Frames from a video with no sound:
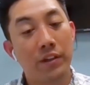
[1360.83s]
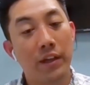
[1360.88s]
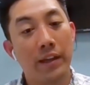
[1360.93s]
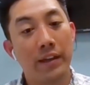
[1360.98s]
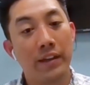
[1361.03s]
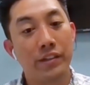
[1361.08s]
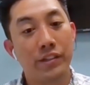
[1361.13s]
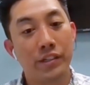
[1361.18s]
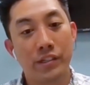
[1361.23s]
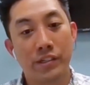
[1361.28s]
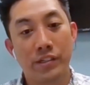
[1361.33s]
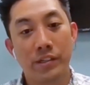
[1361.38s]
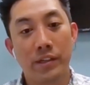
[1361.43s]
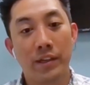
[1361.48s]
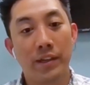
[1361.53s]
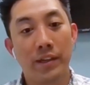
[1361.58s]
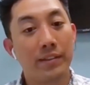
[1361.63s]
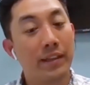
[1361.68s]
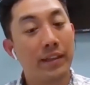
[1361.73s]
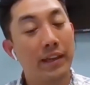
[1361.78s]
And it's just,
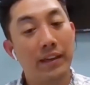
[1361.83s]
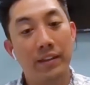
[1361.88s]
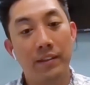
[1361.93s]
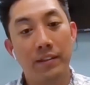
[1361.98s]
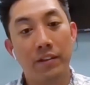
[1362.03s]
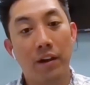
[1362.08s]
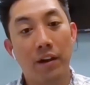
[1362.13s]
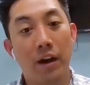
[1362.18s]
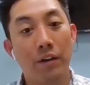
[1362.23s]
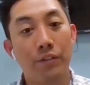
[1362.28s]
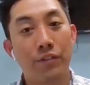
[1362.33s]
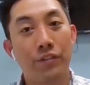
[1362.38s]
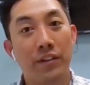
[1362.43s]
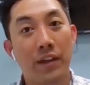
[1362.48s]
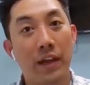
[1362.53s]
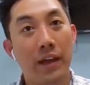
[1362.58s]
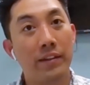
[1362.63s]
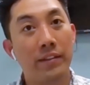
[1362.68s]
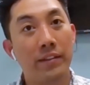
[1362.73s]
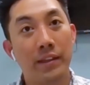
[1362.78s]
they need to
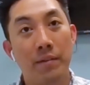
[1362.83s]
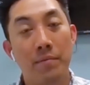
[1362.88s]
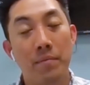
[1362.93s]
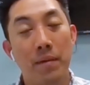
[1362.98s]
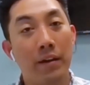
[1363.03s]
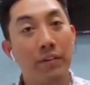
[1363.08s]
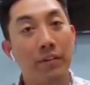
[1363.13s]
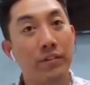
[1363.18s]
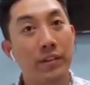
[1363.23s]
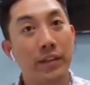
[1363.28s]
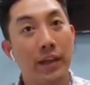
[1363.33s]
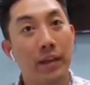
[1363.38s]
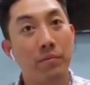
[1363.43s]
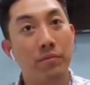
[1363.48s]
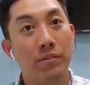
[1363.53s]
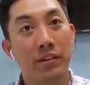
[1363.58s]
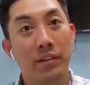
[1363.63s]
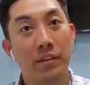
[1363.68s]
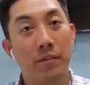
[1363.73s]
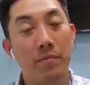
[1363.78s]
offset the amount of claims
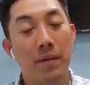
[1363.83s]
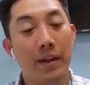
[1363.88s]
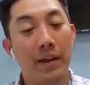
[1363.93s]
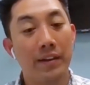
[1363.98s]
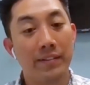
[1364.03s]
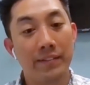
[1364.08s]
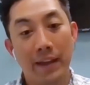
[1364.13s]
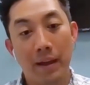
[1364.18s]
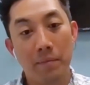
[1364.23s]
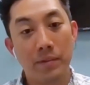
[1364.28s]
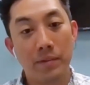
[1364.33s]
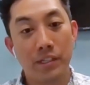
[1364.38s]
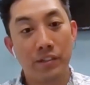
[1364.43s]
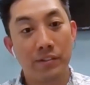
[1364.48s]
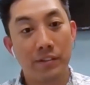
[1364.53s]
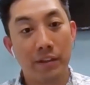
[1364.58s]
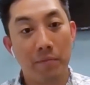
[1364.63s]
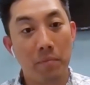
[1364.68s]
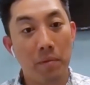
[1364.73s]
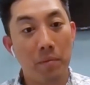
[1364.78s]
and the amount of damages
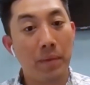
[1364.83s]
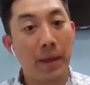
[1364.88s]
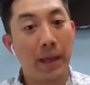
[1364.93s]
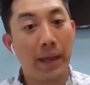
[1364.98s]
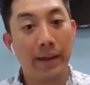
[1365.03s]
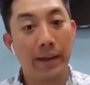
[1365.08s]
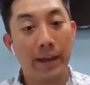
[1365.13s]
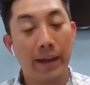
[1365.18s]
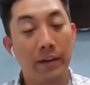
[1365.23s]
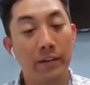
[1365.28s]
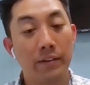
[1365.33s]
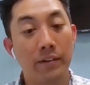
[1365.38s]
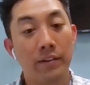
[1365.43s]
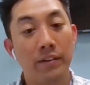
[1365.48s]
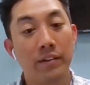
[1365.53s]
they've been paying out.